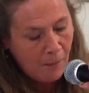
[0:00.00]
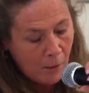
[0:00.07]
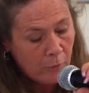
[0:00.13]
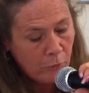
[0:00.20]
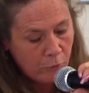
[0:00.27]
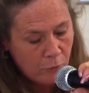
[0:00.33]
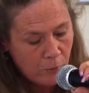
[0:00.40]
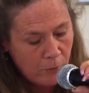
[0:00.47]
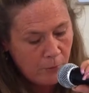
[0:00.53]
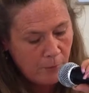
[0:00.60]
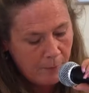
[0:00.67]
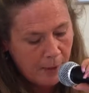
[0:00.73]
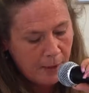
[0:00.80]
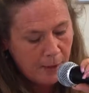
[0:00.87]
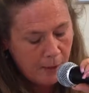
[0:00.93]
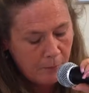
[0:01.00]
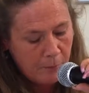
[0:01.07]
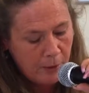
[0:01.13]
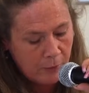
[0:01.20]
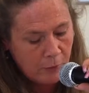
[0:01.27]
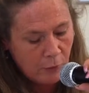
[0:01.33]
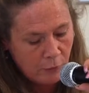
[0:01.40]
It's true that many
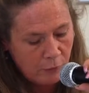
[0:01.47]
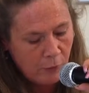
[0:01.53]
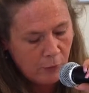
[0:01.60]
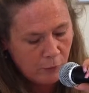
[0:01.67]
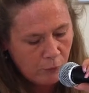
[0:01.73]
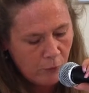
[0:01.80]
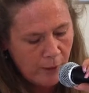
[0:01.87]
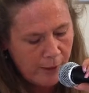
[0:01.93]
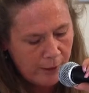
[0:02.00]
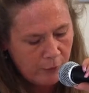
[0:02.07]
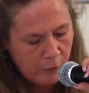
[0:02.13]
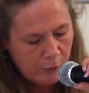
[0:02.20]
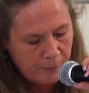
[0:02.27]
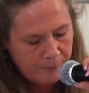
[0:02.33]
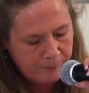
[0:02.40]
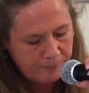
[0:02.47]
inmates are full of rage,